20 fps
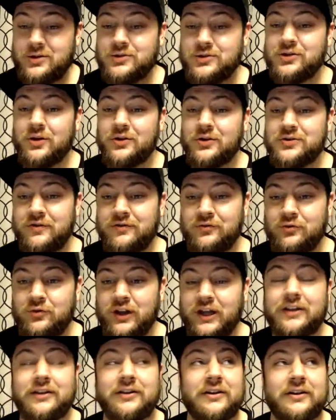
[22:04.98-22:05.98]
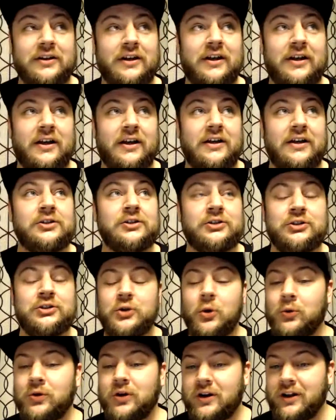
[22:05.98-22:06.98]
to also have like
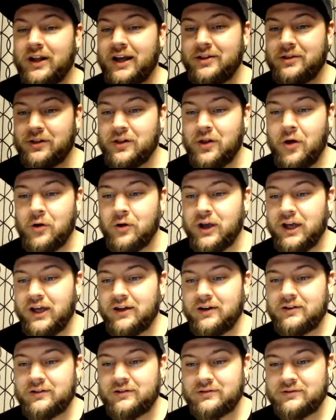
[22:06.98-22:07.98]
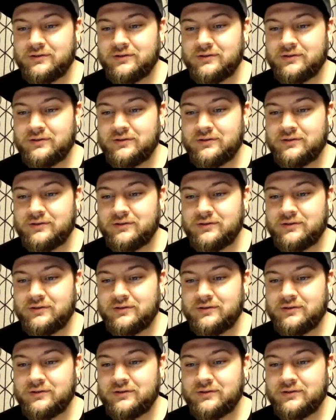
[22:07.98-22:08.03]
shoulder length long hair.